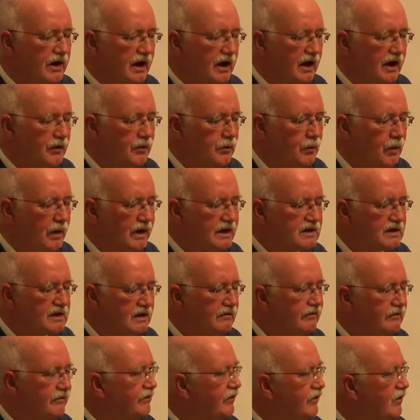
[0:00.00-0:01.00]
and
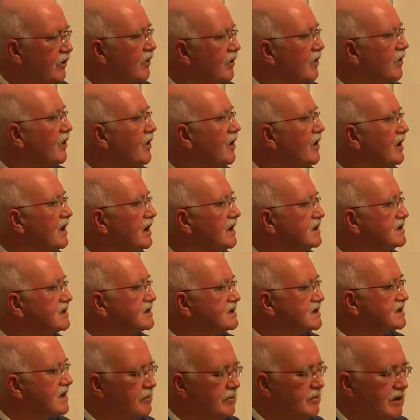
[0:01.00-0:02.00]
waiting for a
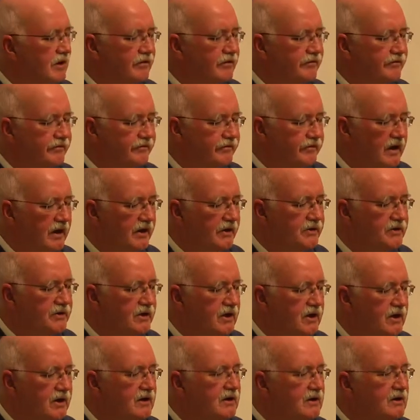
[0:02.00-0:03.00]
summer flood
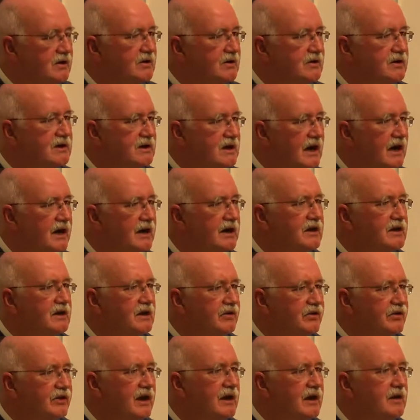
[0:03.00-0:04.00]
to tide
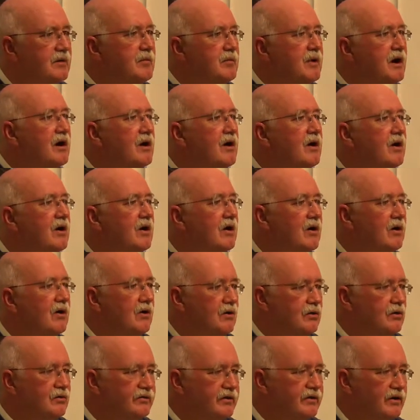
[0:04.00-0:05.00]
them
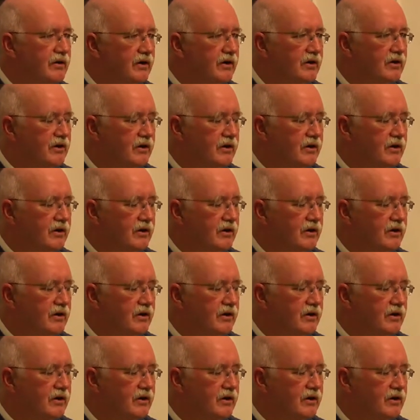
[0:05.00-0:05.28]
over.